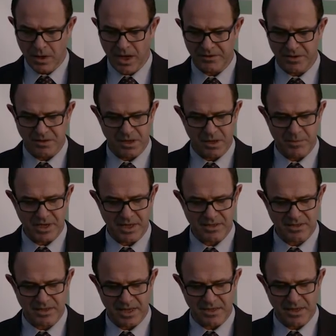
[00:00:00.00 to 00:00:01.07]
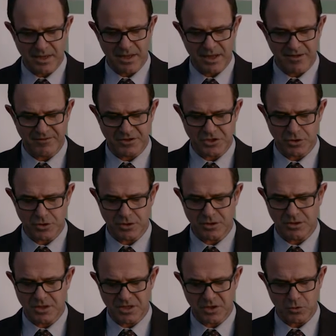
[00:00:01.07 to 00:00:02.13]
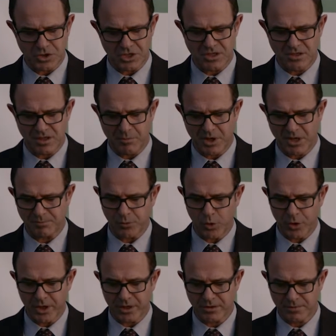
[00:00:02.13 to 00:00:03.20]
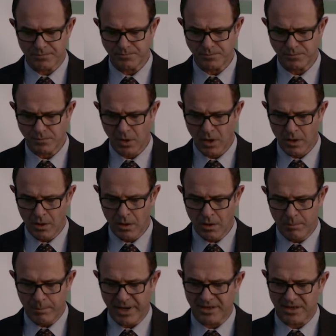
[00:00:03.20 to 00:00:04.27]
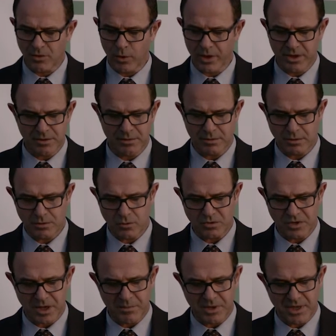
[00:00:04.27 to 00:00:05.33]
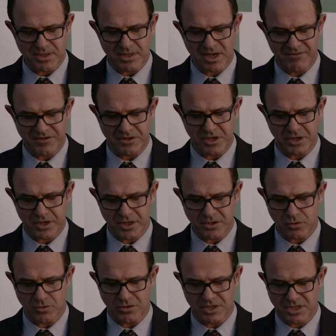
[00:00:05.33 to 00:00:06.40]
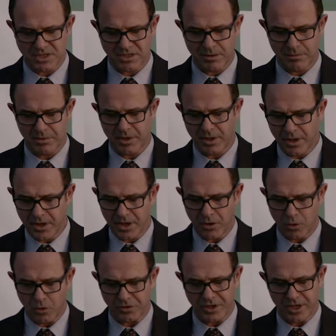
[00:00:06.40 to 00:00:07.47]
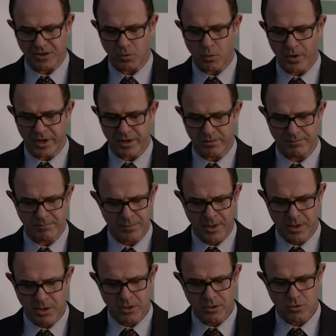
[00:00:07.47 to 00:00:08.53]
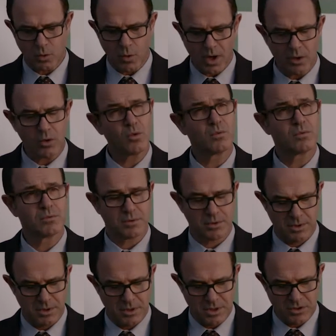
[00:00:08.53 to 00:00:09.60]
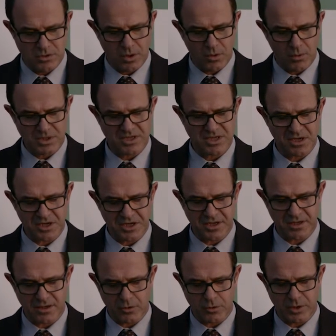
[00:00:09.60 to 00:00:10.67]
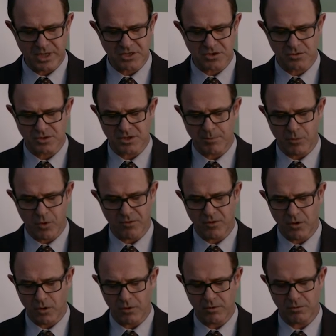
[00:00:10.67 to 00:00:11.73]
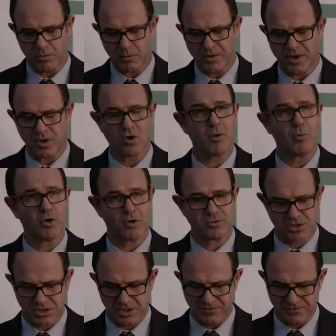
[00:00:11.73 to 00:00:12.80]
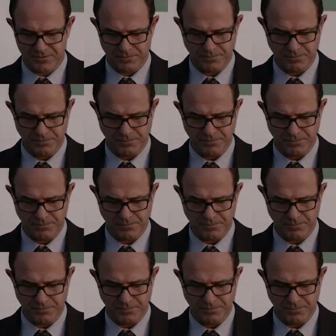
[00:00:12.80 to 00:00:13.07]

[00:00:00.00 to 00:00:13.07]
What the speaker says: and the terminals that have joined the Sea Terminal project. Particularly, two terminals have integrated our system in a coordinated way to allow interlink connections among all with a common objective.